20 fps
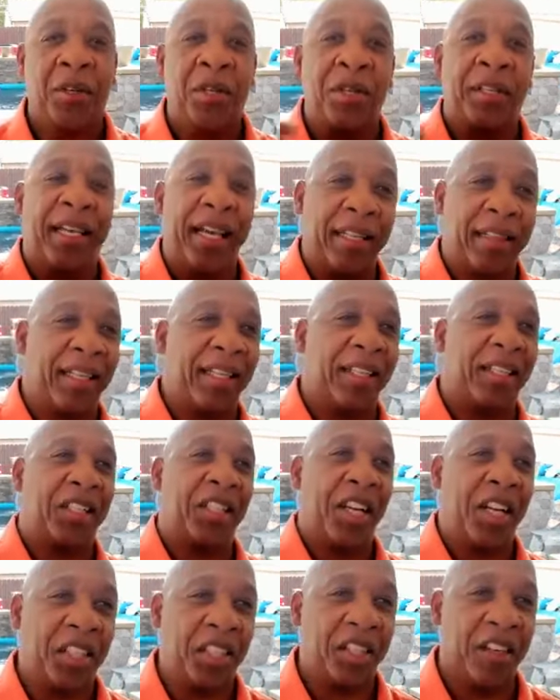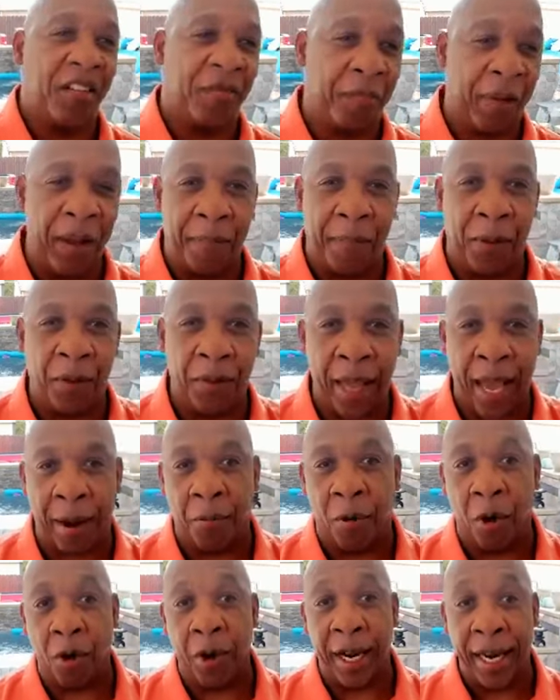to get the attention of people
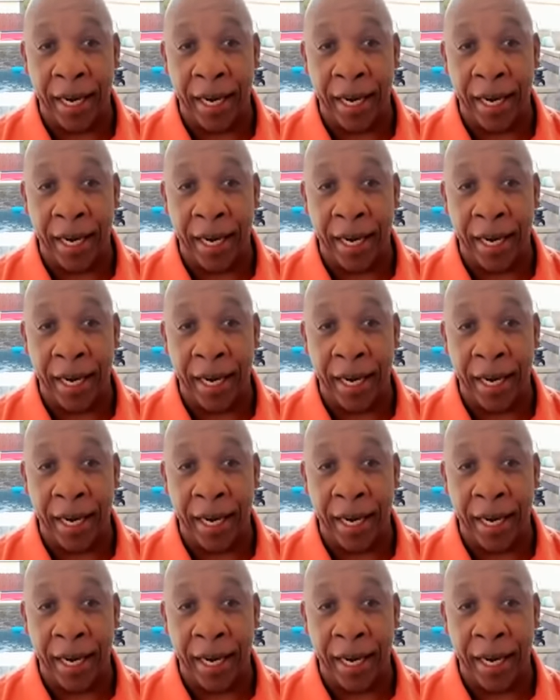that were